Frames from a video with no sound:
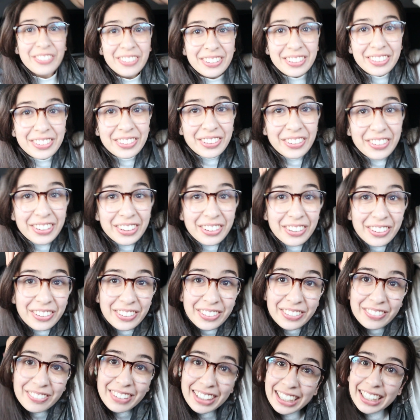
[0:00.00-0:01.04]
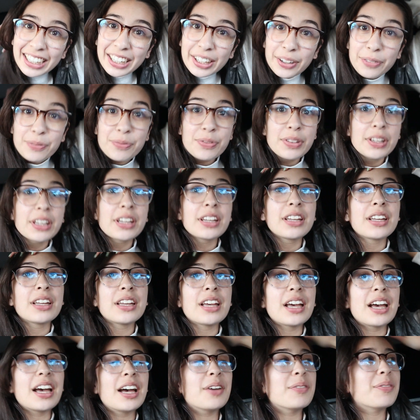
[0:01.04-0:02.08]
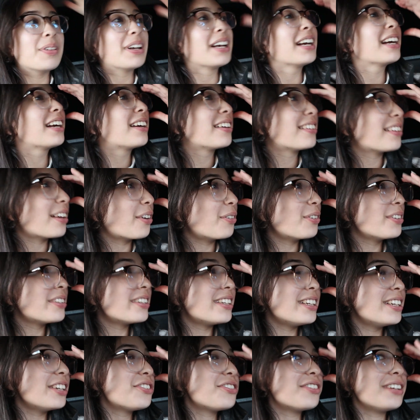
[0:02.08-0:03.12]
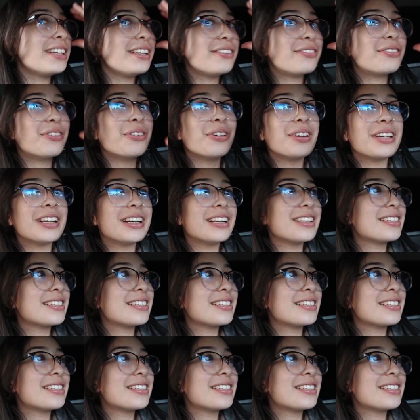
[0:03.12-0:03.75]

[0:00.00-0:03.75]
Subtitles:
what is going on with my hair? Because I was literally falling